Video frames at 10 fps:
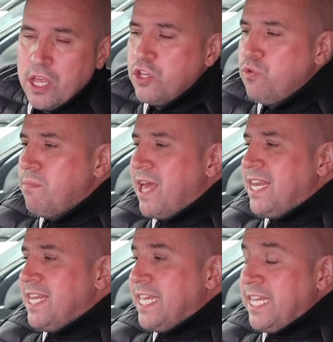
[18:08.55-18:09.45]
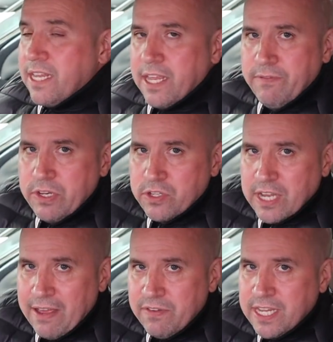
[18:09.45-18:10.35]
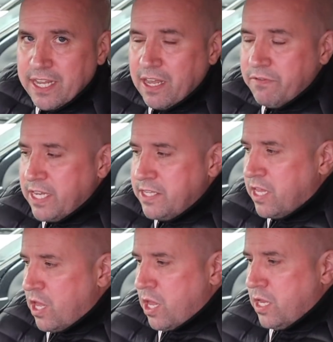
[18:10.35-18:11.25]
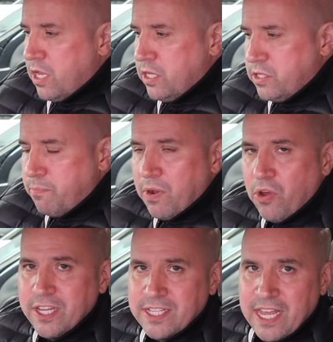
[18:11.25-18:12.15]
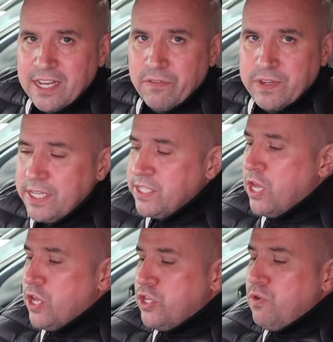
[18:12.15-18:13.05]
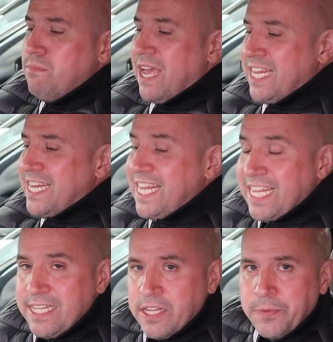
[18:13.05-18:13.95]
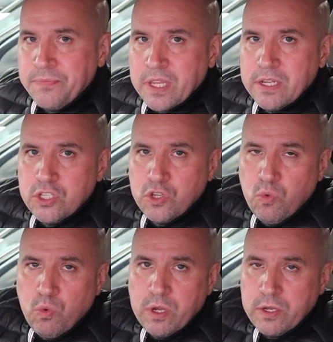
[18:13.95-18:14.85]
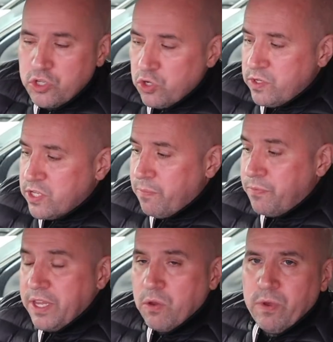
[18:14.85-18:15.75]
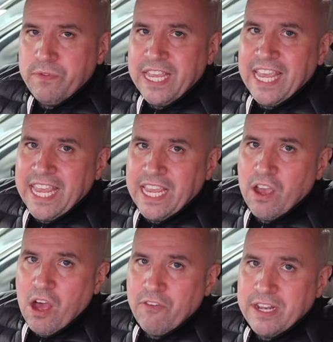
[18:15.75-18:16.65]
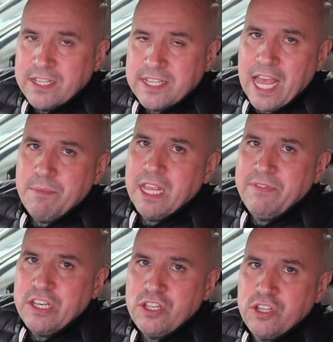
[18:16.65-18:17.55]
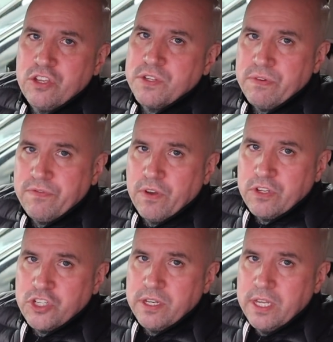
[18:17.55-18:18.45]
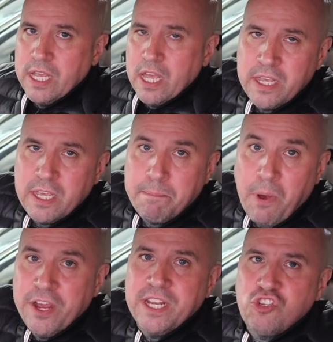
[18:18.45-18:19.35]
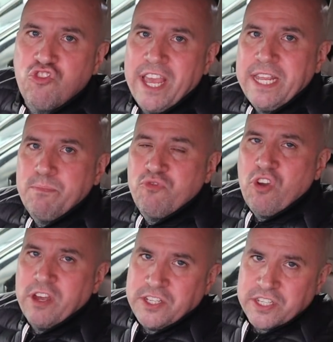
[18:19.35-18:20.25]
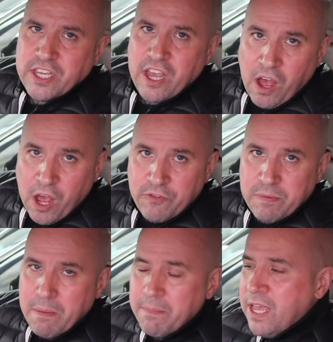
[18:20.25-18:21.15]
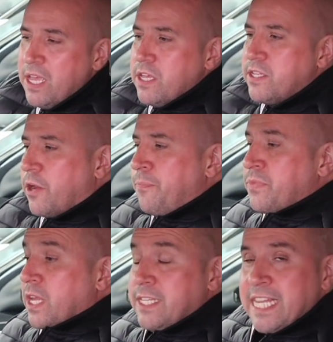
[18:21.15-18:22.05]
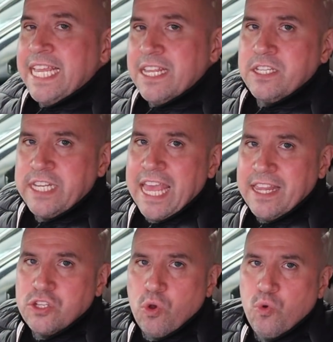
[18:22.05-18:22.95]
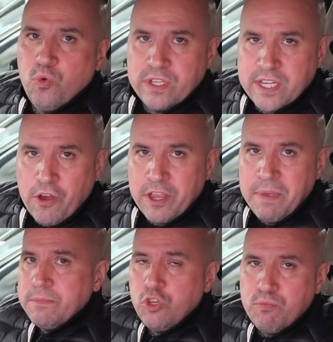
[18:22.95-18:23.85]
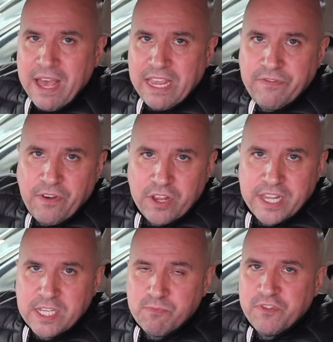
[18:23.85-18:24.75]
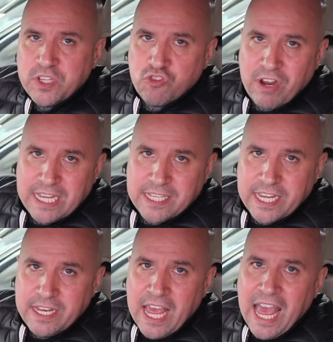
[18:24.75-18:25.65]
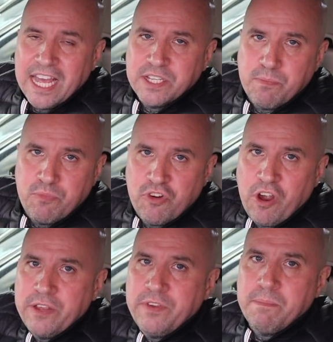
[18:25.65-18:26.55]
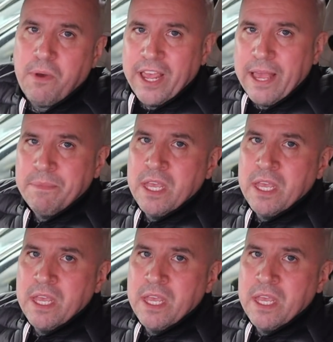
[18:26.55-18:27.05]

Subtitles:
You may need, if it doesn't have a sat-nav disc, supply a sat-nav disc. You may need to do something with the in-car entertainment if it doesn't function. You're buying a trade-priced car, remember, so dealers get this all the time. You may find this frustrating as a private buyer.